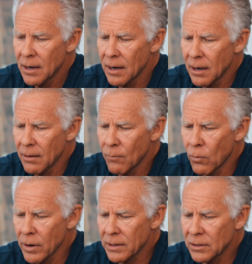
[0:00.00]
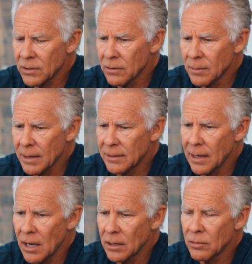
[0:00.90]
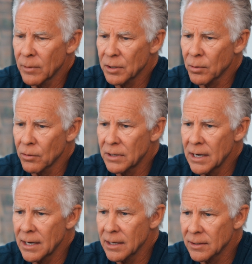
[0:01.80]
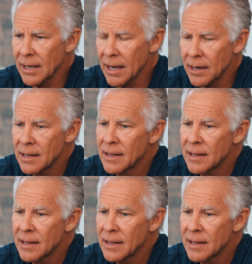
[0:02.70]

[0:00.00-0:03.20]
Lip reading: One of the concerns about taking in too much protein is that